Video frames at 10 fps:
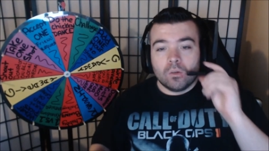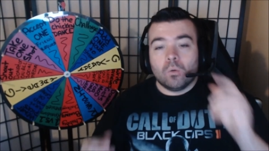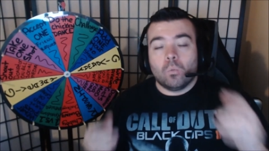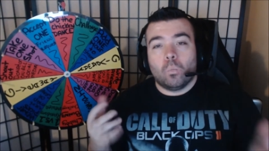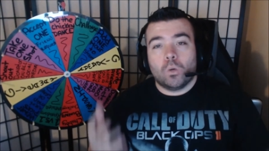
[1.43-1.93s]

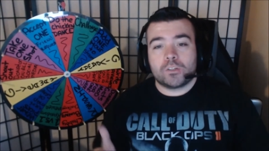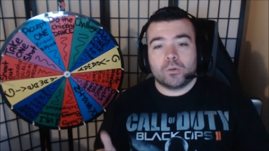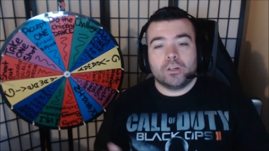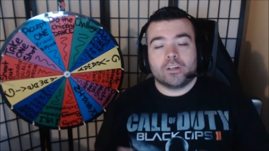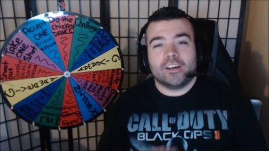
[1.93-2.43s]
What's
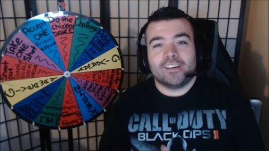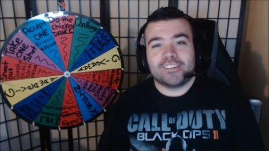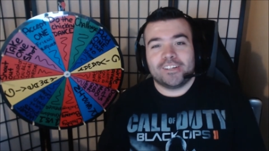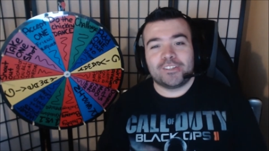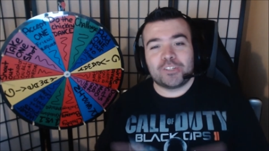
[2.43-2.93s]
going on, guys?
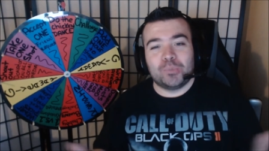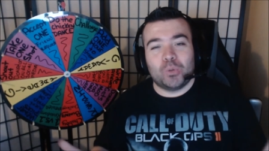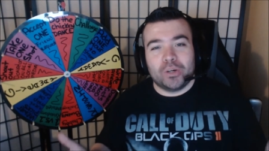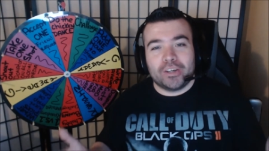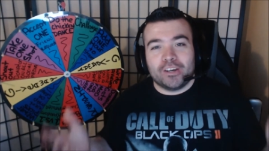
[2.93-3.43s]
It's your
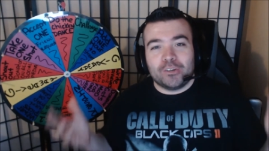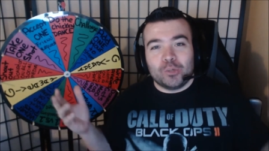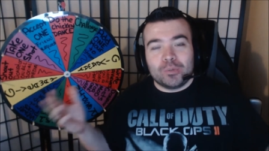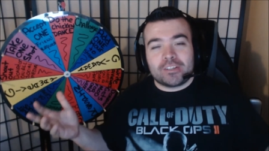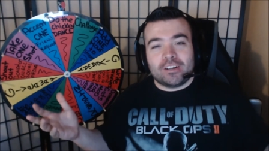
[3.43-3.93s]
boy
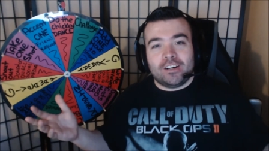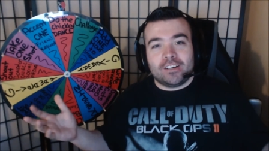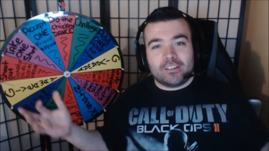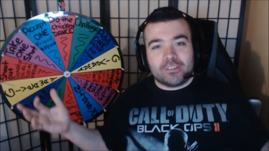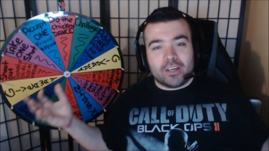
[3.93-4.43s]
Anubis COD.
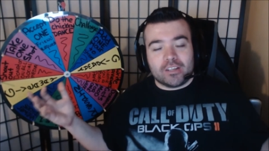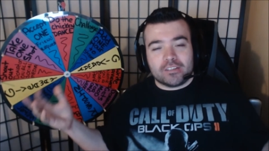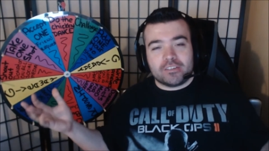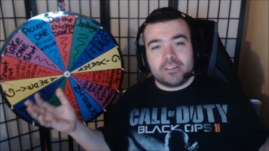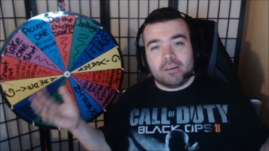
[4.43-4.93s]
As you guys can
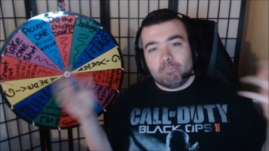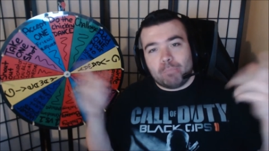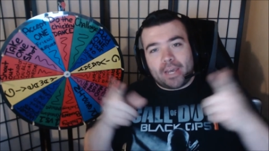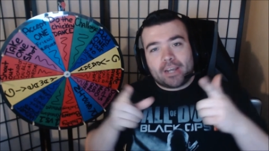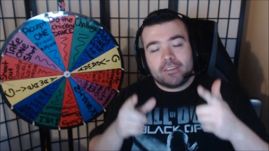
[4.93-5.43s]
see, I'm
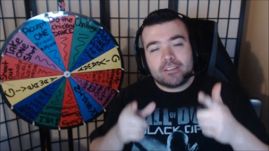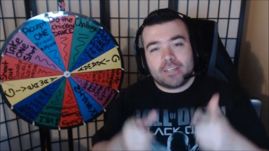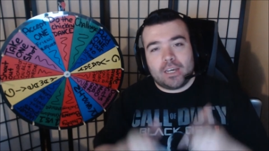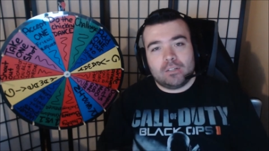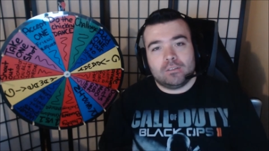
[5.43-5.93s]
back in the
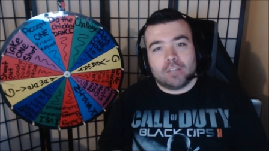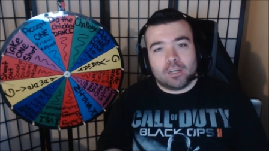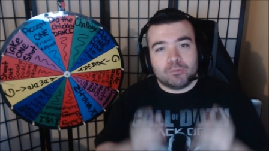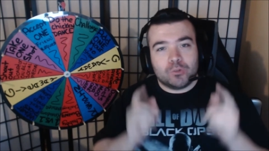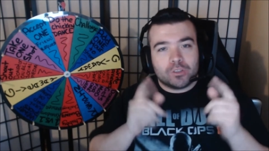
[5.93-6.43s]
saddle.
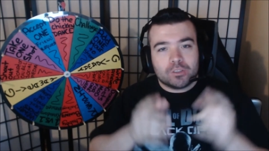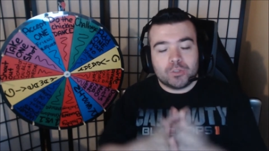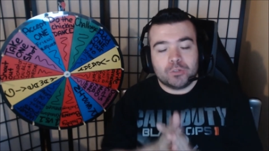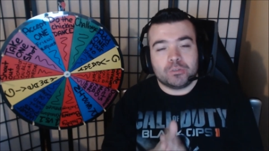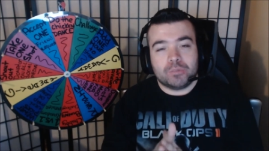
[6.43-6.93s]
I'm doing some
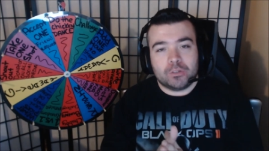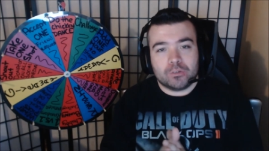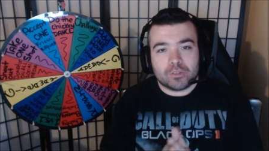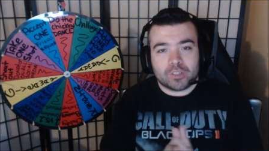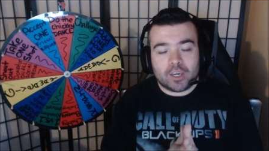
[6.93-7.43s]
YouTube
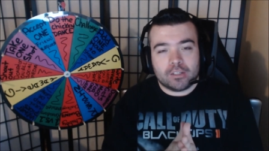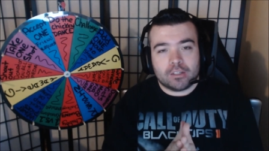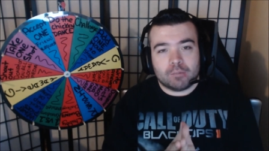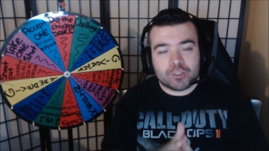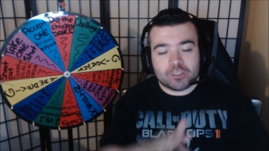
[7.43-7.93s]
videos again.
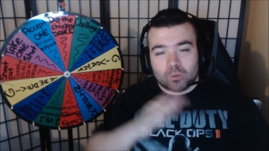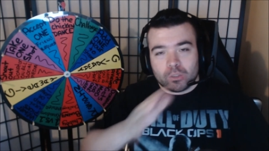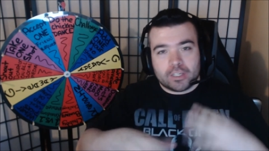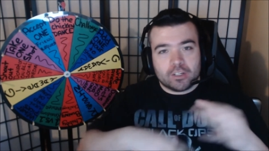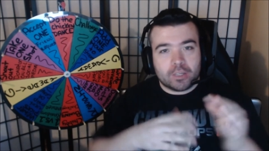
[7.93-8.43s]
I'm slowly
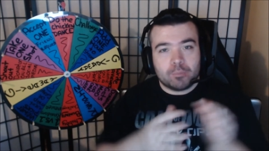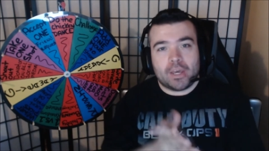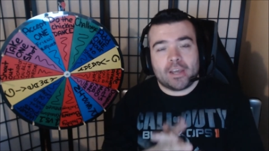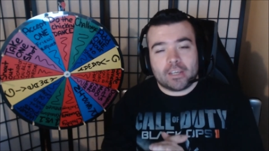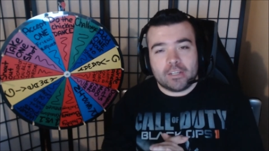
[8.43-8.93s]
going to get
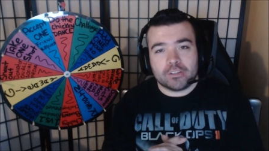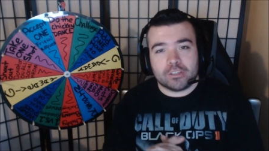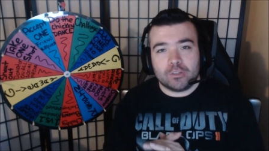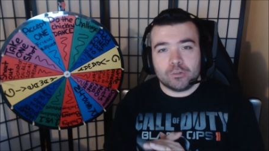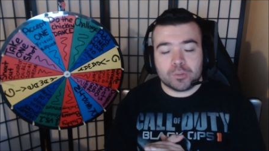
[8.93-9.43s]
back into the
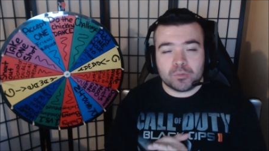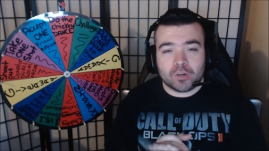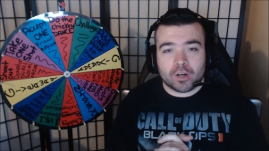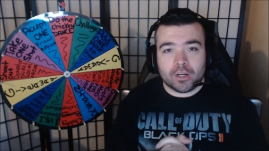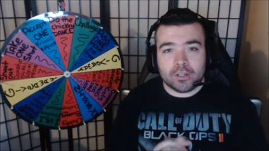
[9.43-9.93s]
YouTube
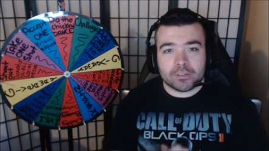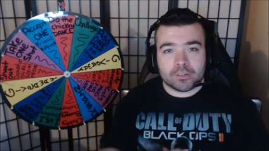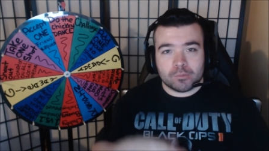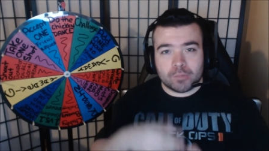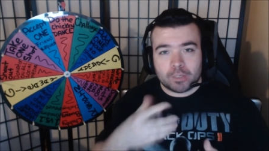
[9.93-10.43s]
grind,
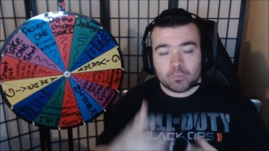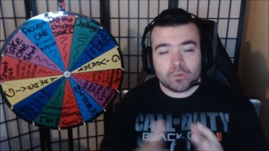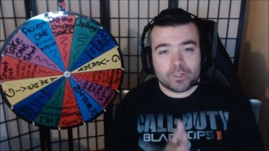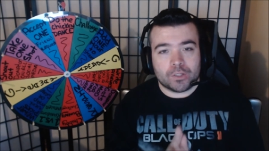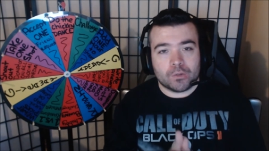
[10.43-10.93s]
start making more
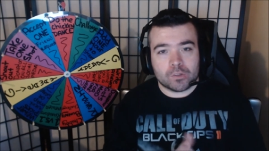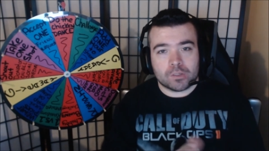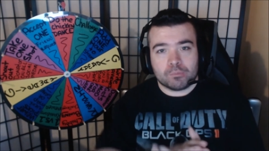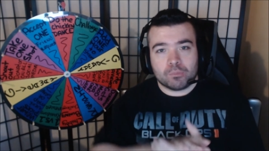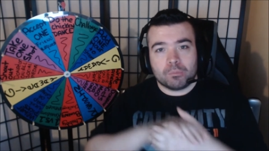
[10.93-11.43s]
videos
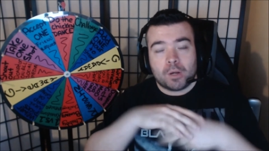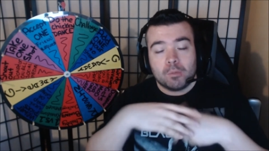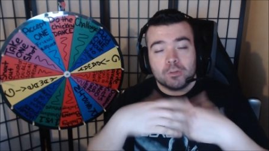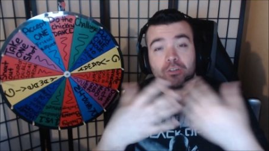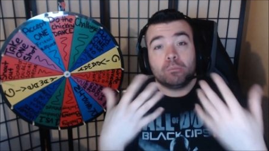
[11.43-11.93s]
and
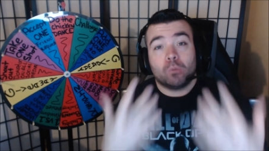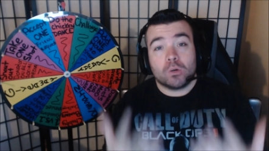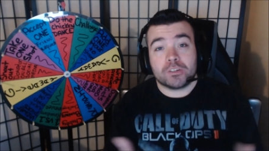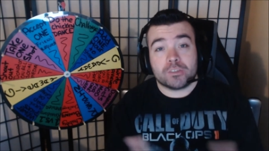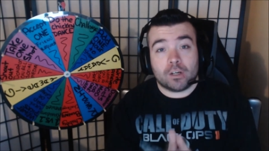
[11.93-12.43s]
publishing more
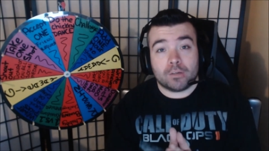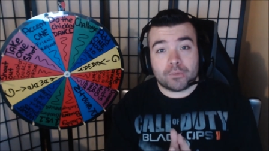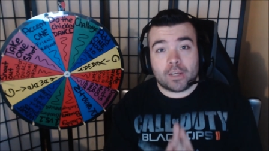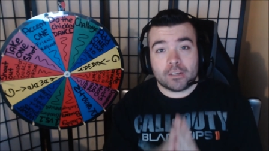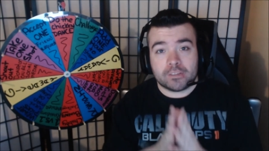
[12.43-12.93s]
stuff
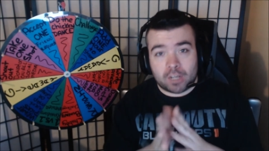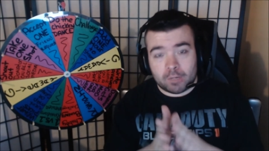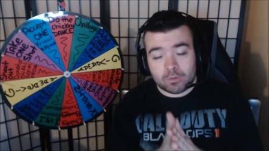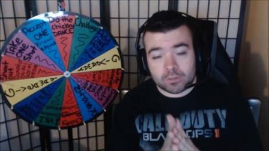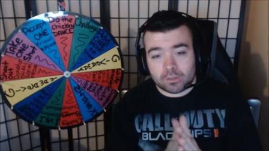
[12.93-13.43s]
as time
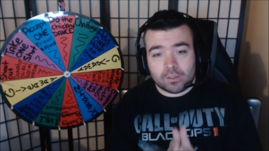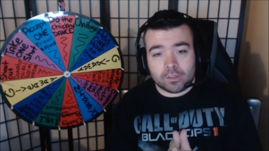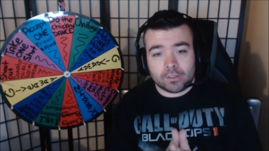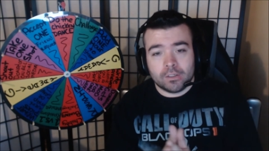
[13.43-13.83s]
goes along.